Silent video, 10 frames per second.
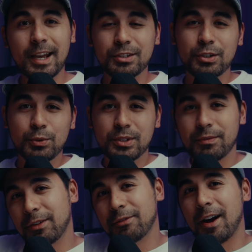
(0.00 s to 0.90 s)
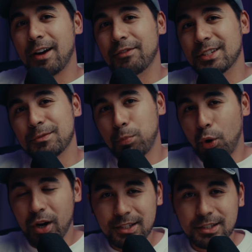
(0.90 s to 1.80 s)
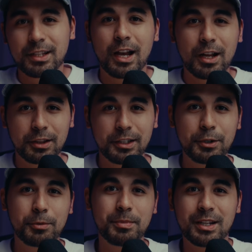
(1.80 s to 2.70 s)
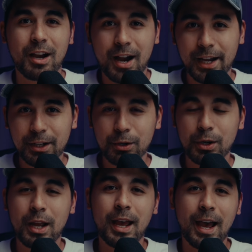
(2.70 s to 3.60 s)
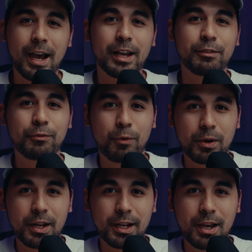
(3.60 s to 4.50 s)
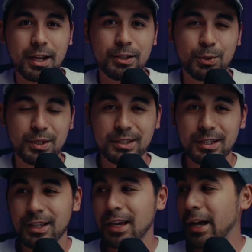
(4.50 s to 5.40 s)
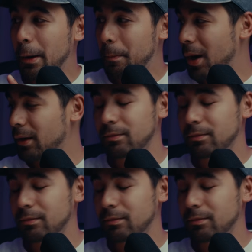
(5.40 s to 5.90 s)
SQ75 is priced a little bit higher at $499 USD, but